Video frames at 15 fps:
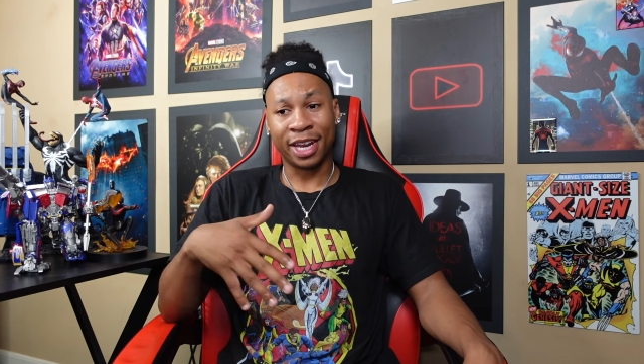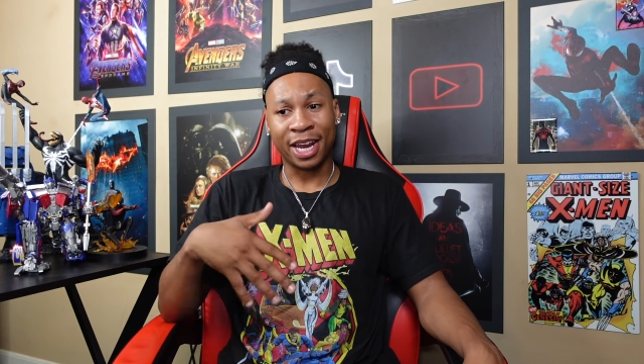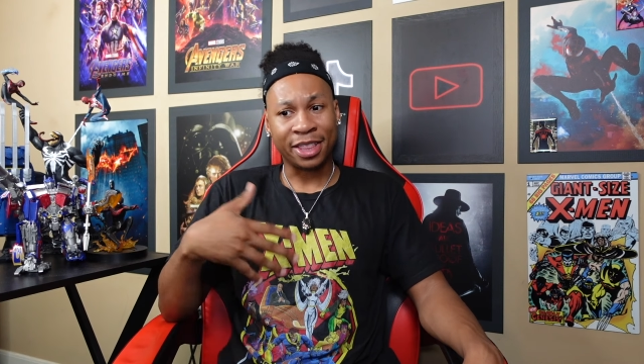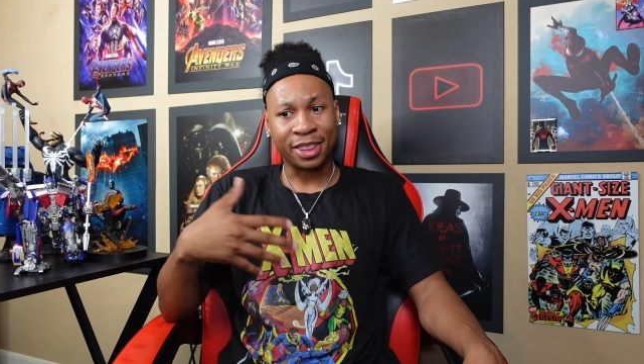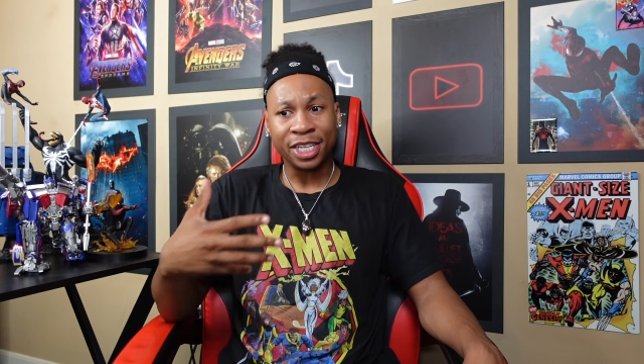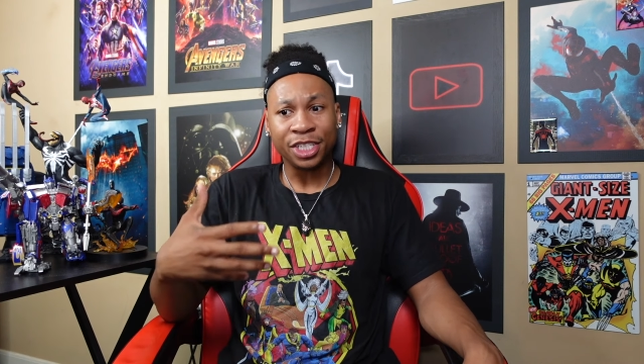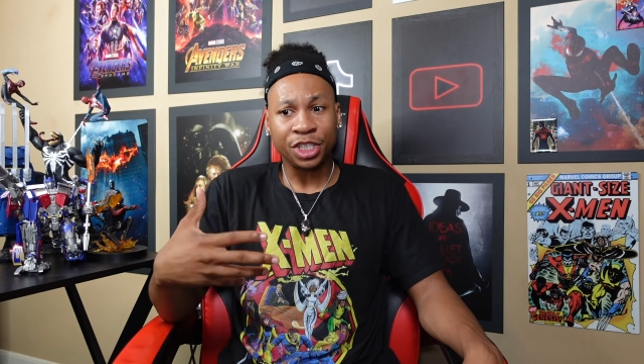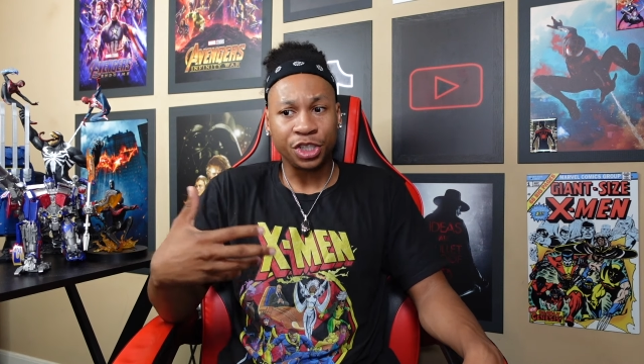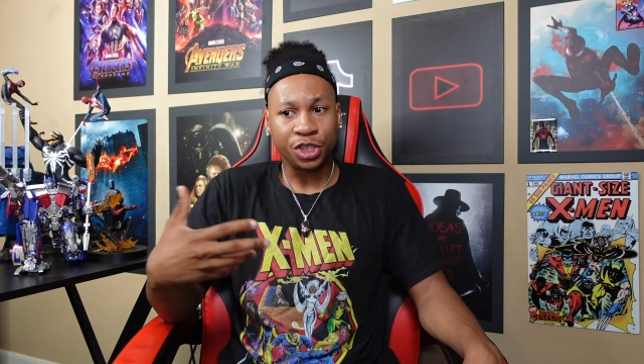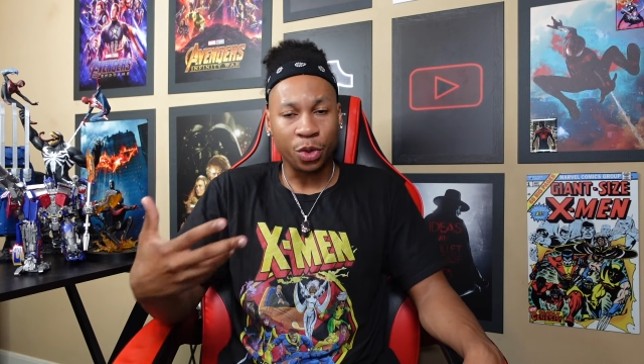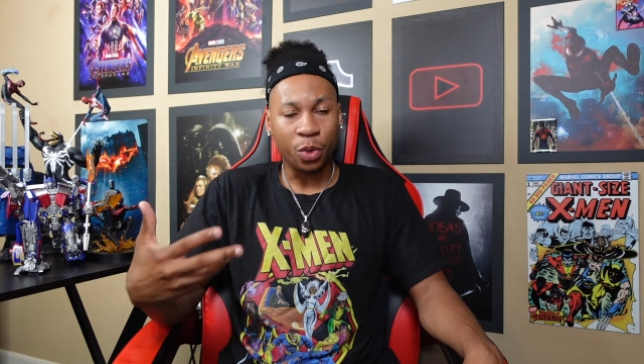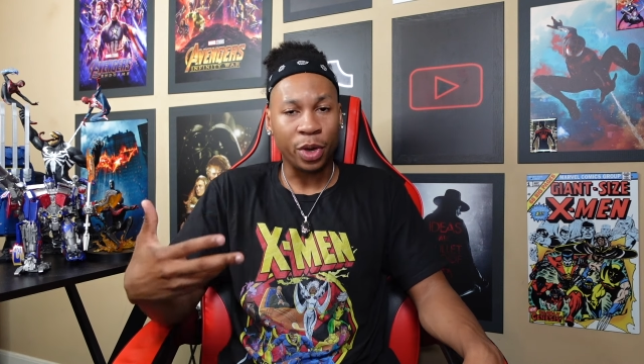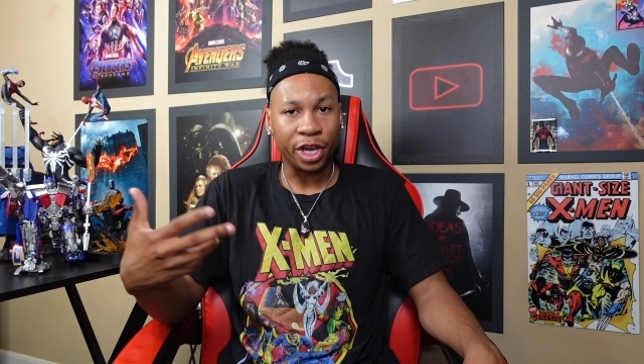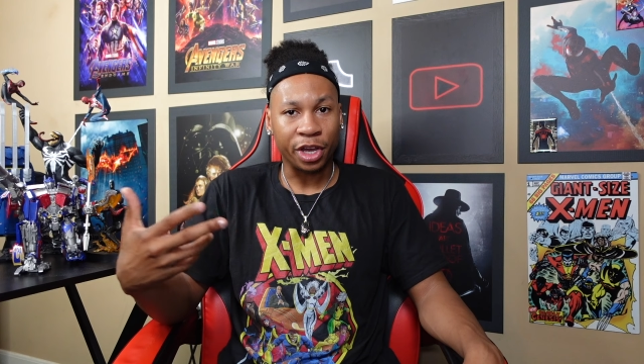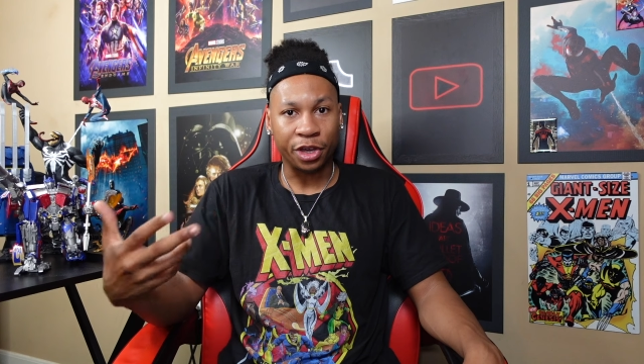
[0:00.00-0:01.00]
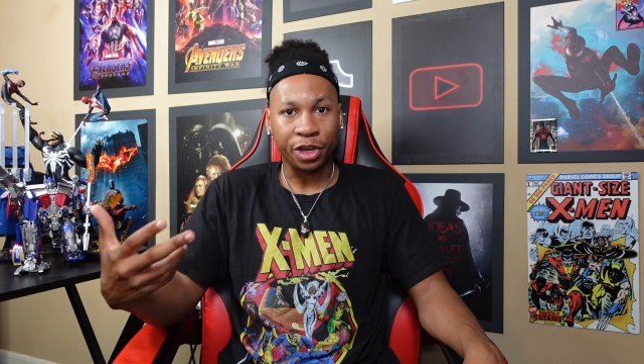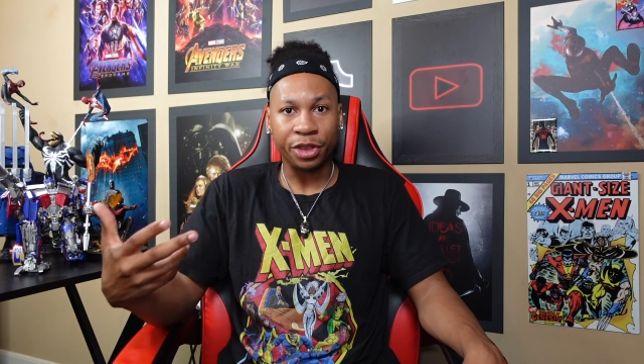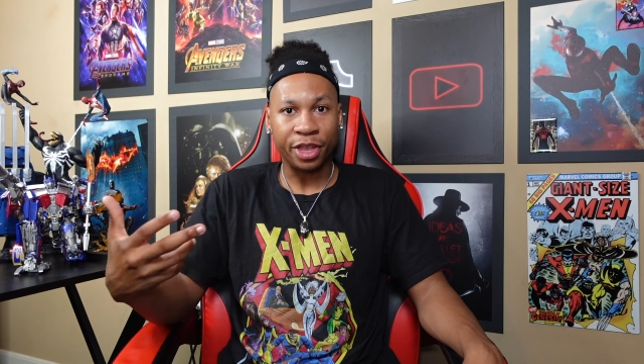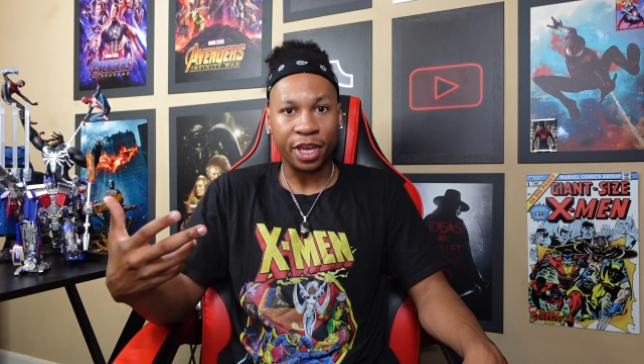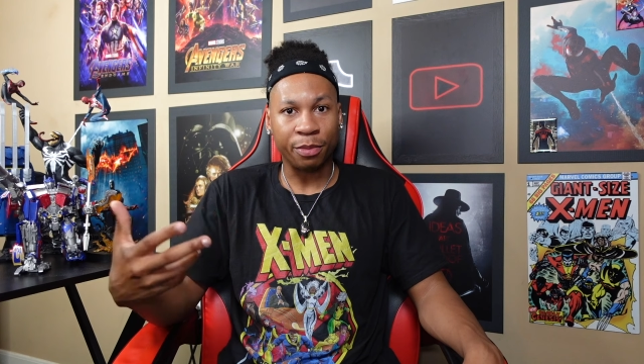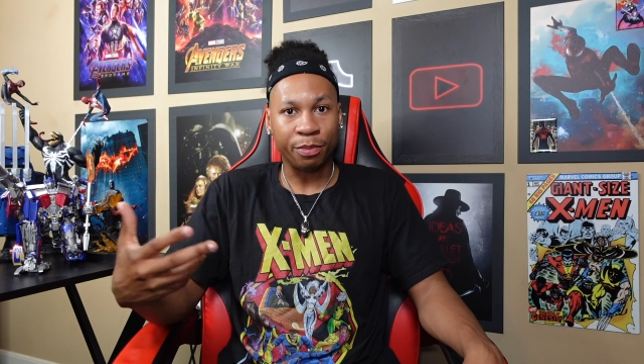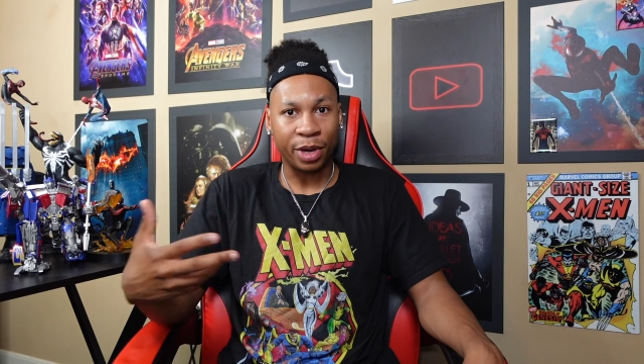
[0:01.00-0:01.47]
And I think she's doing a good thing